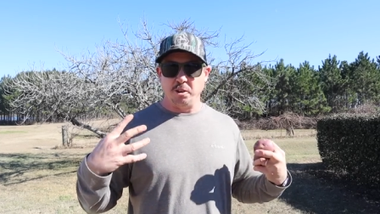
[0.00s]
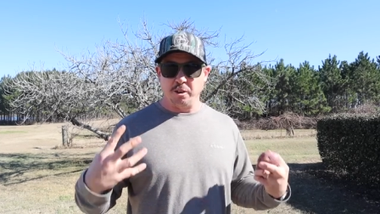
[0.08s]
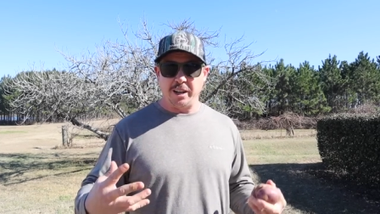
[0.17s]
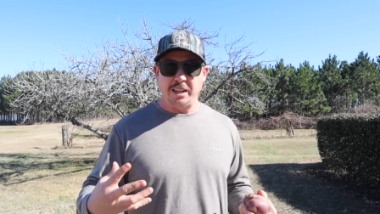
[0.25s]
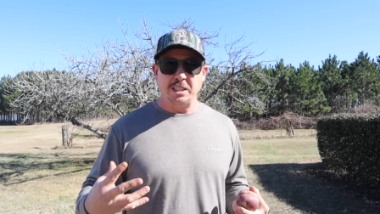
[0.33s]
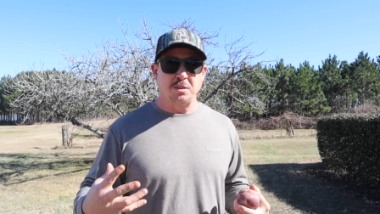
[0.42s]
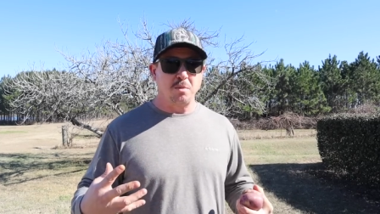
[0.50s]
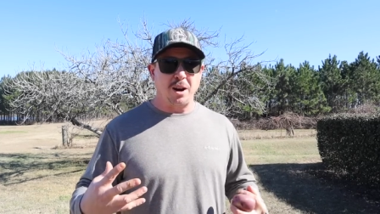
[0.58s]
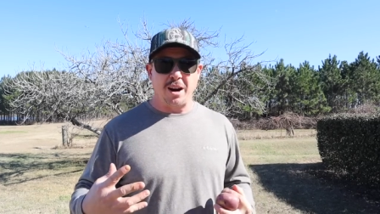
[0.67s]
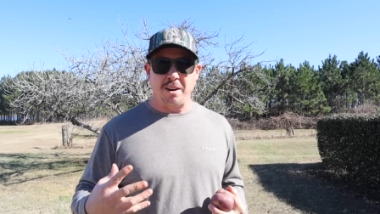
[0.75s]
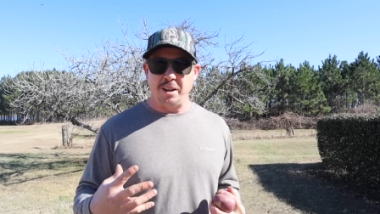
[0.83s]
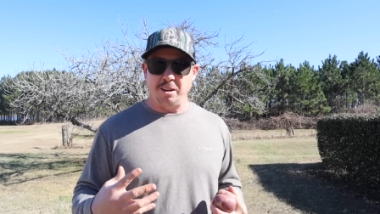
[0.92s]
green
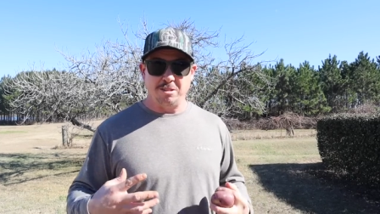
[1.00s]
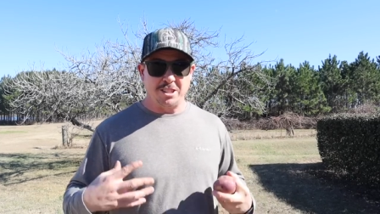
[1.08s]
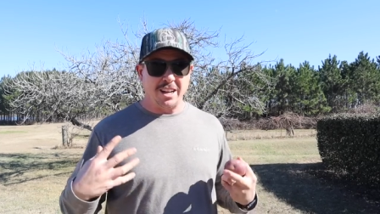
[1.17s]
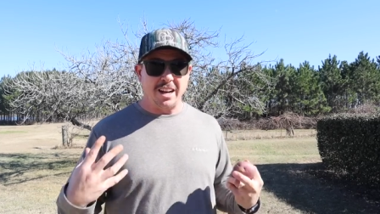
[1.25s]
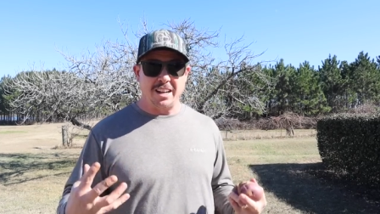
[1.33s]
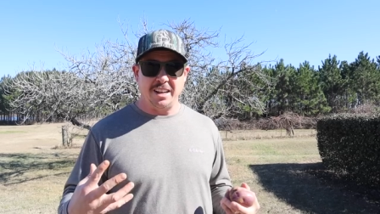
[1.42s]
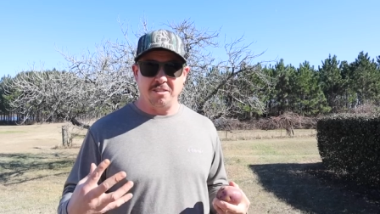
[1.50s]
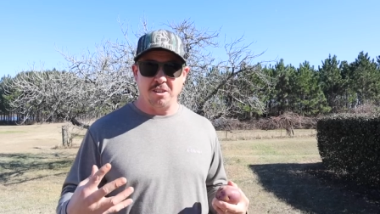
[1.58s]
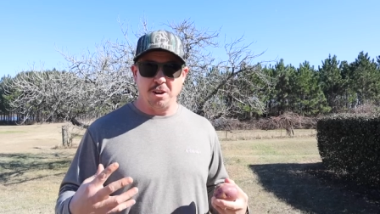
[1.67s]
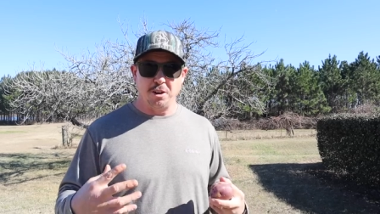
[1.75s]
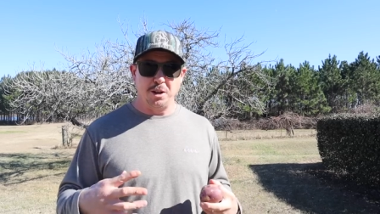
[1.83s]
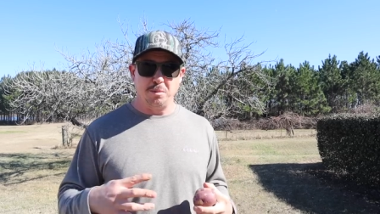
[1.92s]
sprouting, which I had never
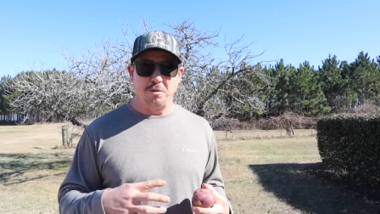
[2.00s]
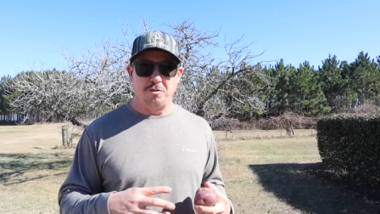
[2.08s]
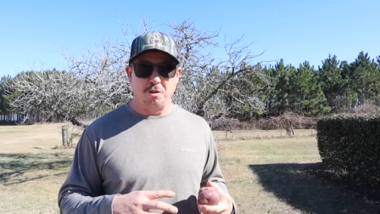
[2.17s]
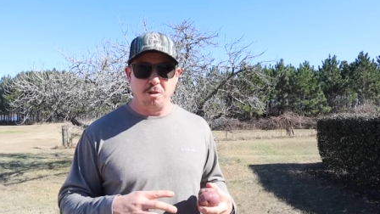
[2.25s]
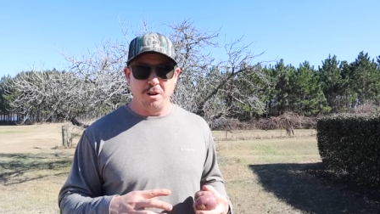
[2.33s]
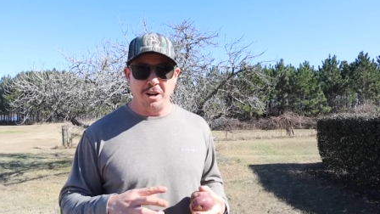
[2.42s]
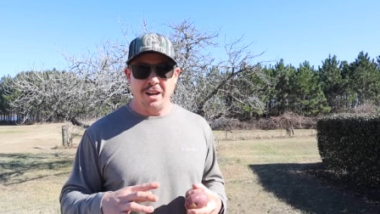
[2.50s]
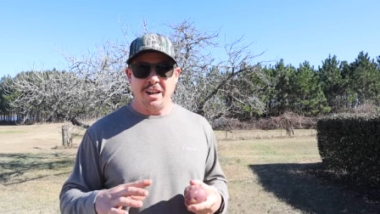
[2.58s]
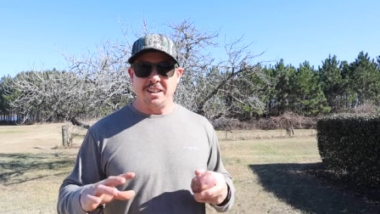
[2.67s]
heard of before,